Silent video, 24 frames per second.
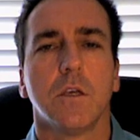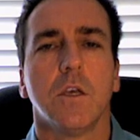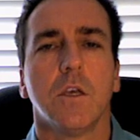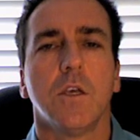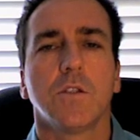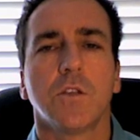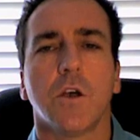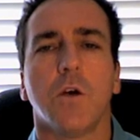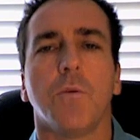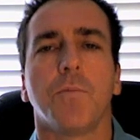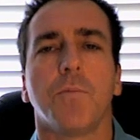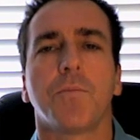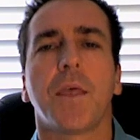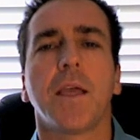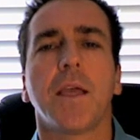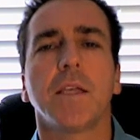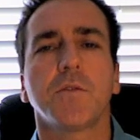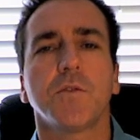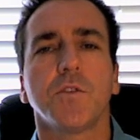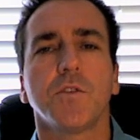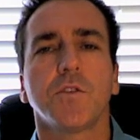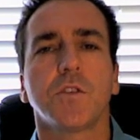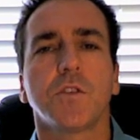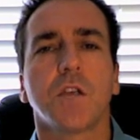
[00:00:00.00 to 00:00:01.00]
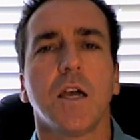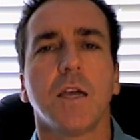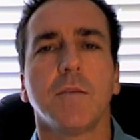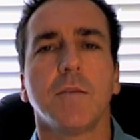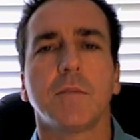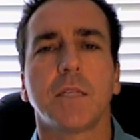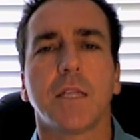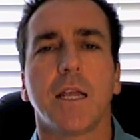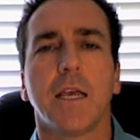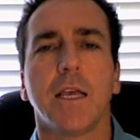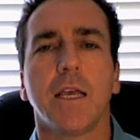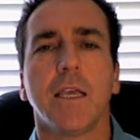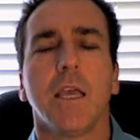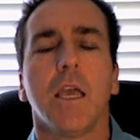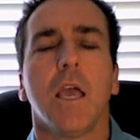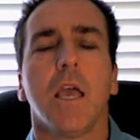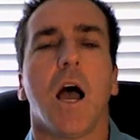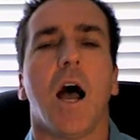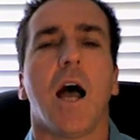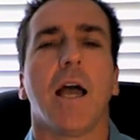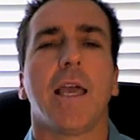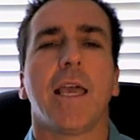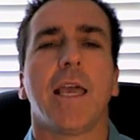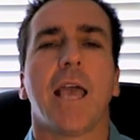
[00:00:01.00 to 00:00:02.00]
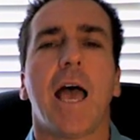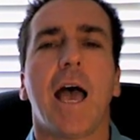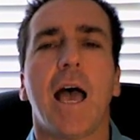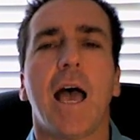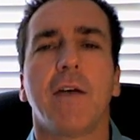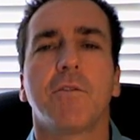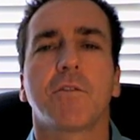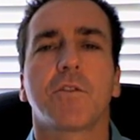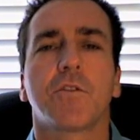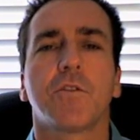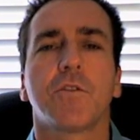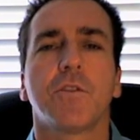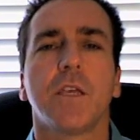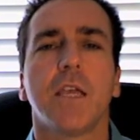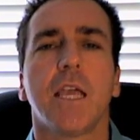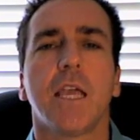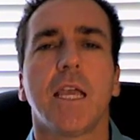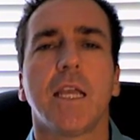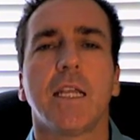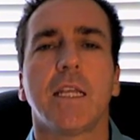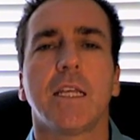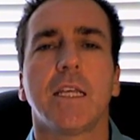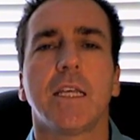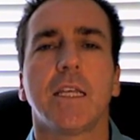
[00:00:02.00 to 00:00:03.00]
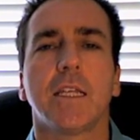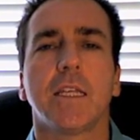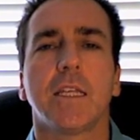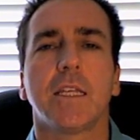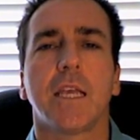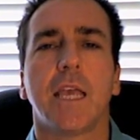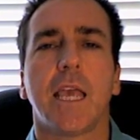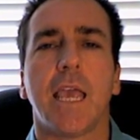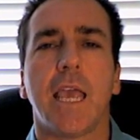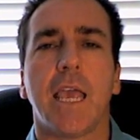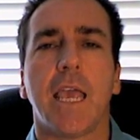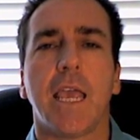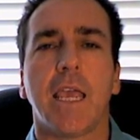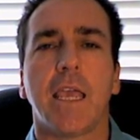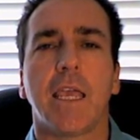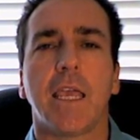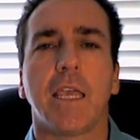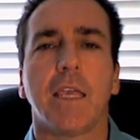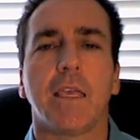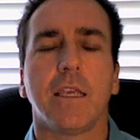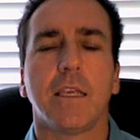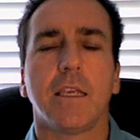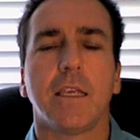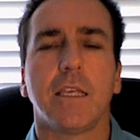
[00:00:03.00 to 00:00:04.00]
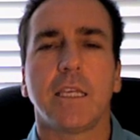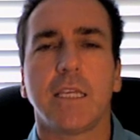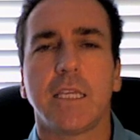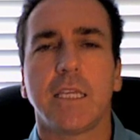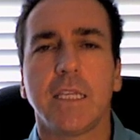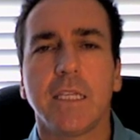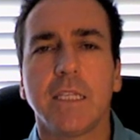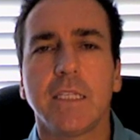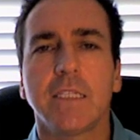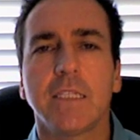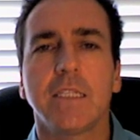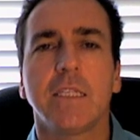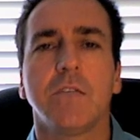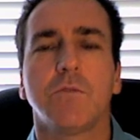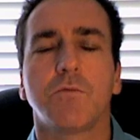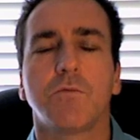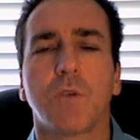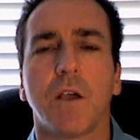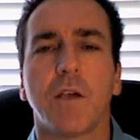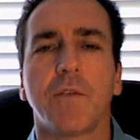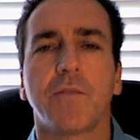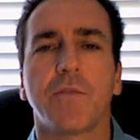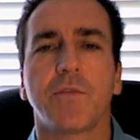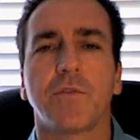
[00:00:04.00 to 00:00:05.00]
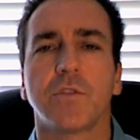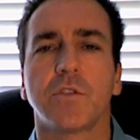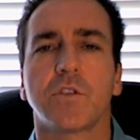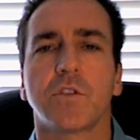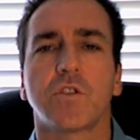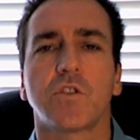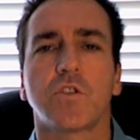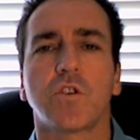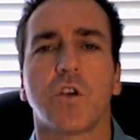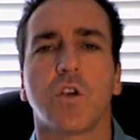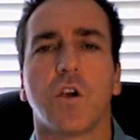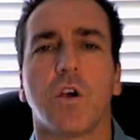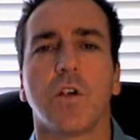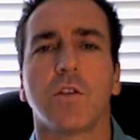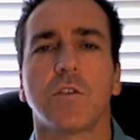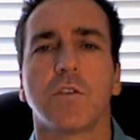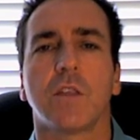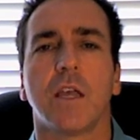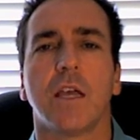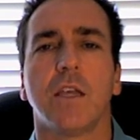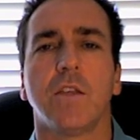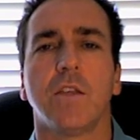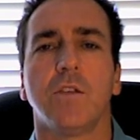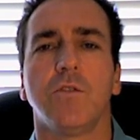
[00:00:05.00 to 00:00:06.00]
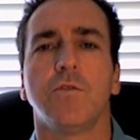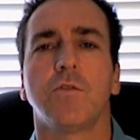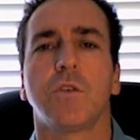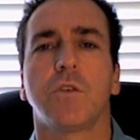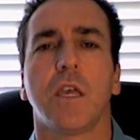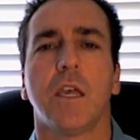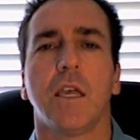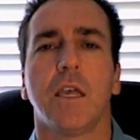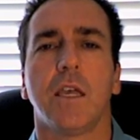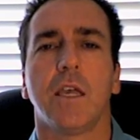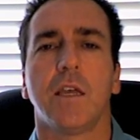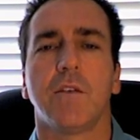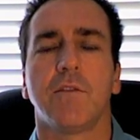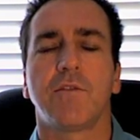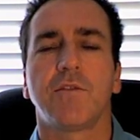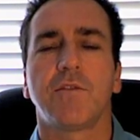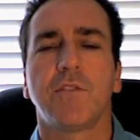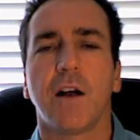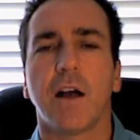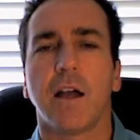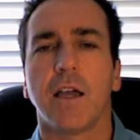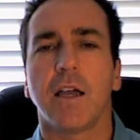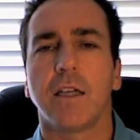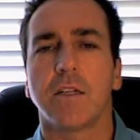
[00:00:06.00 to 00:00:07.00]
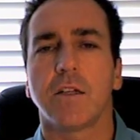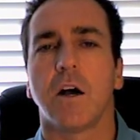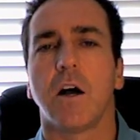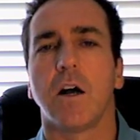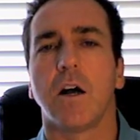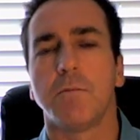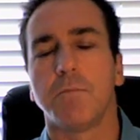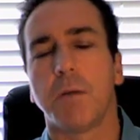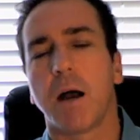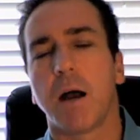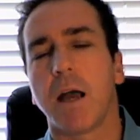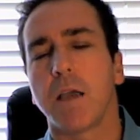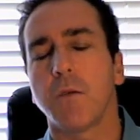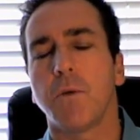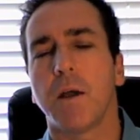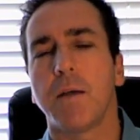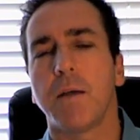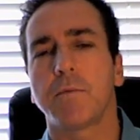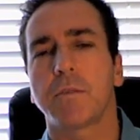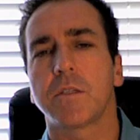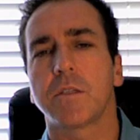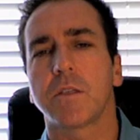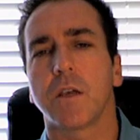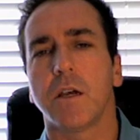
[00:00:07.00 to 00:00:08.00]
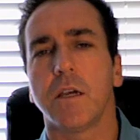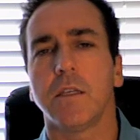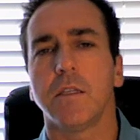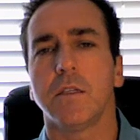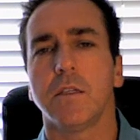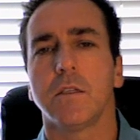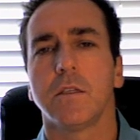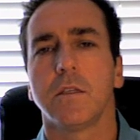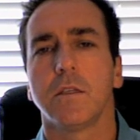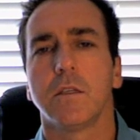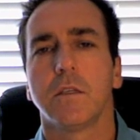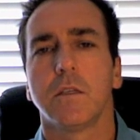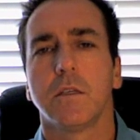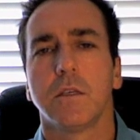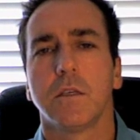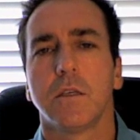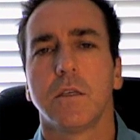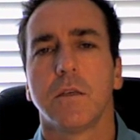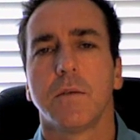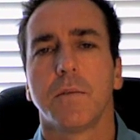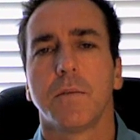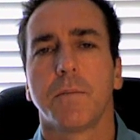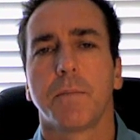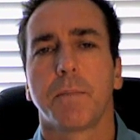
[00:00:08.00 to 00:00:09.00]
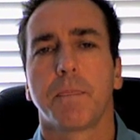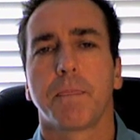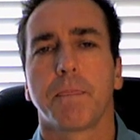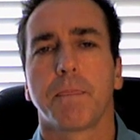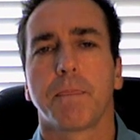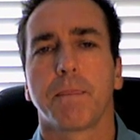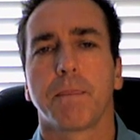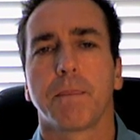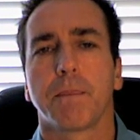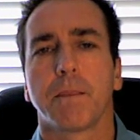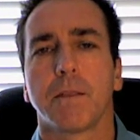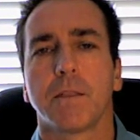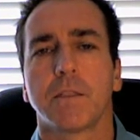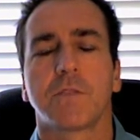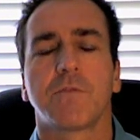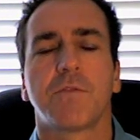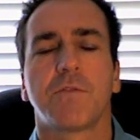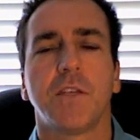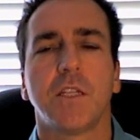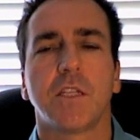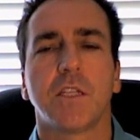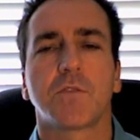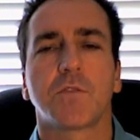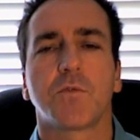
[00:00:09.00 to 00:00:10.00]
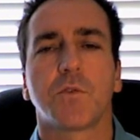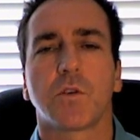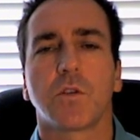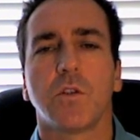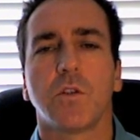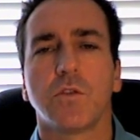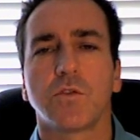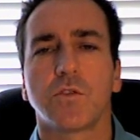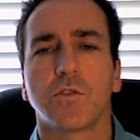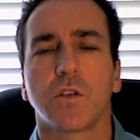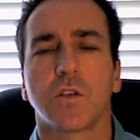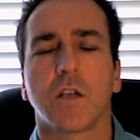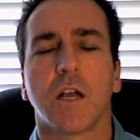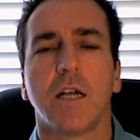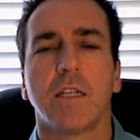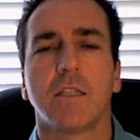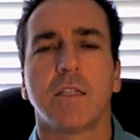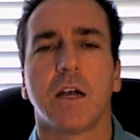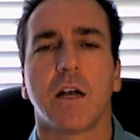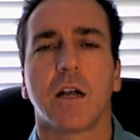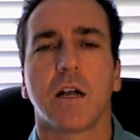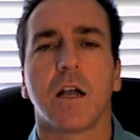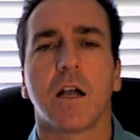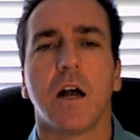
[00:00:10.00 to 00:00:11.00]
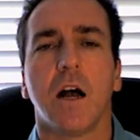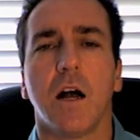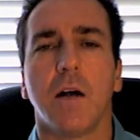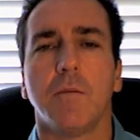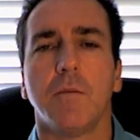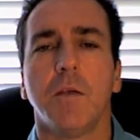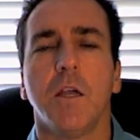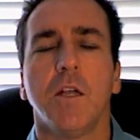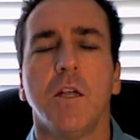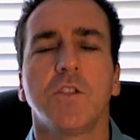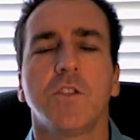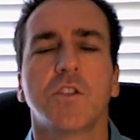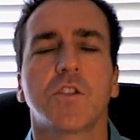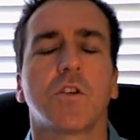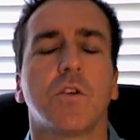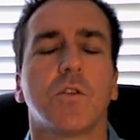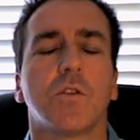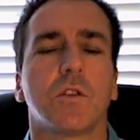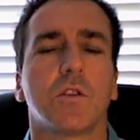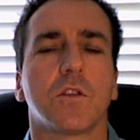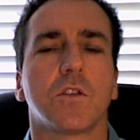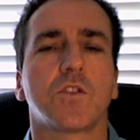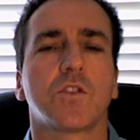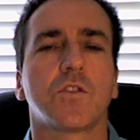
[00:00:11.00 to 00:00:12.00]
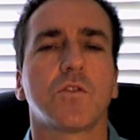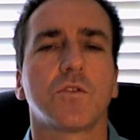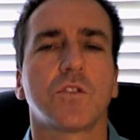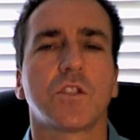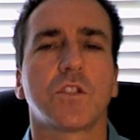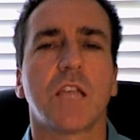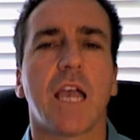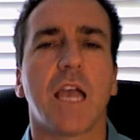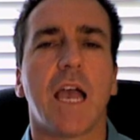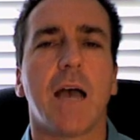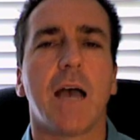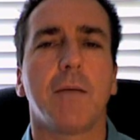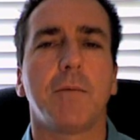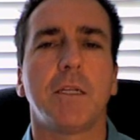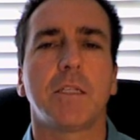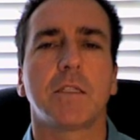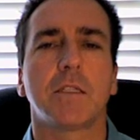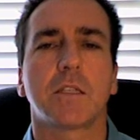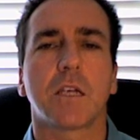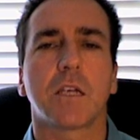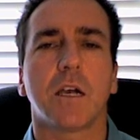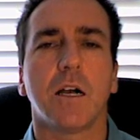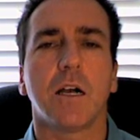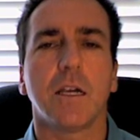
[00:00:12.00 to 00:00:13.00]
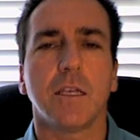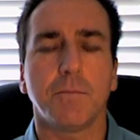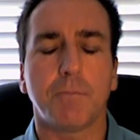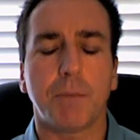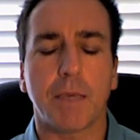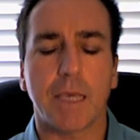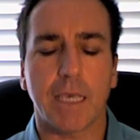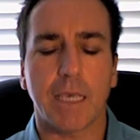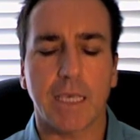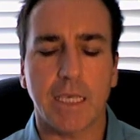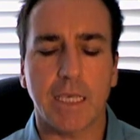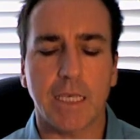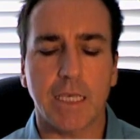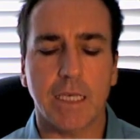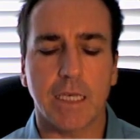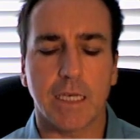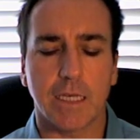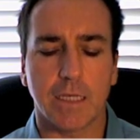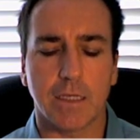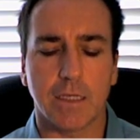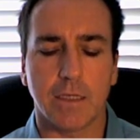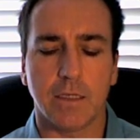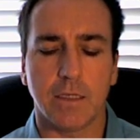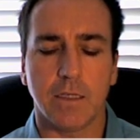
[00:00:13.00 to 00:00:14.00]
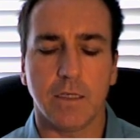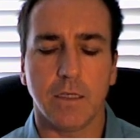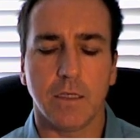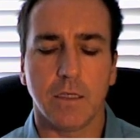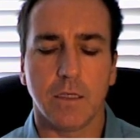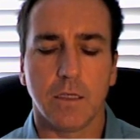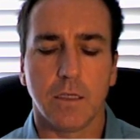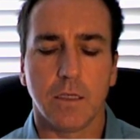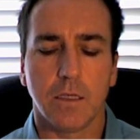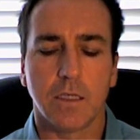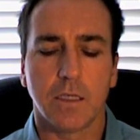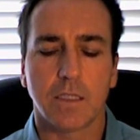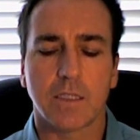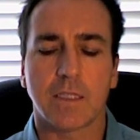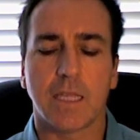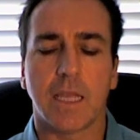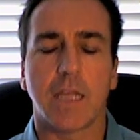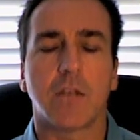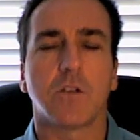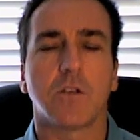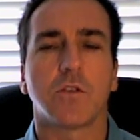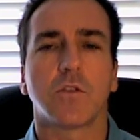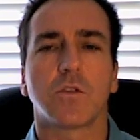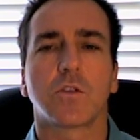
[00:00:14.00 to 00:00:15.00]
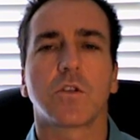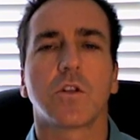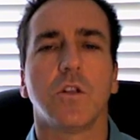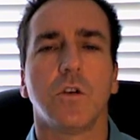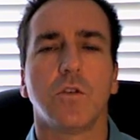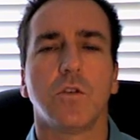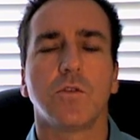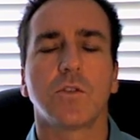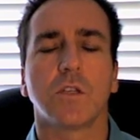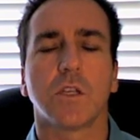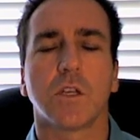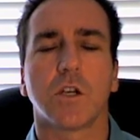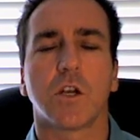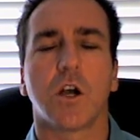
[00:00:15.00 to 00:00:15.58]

So, thanks for your time today. I have created an easy reference chart that you can find on my website. It's phoenixforeclosureguide.com. Just go to the search tab and type in standard closing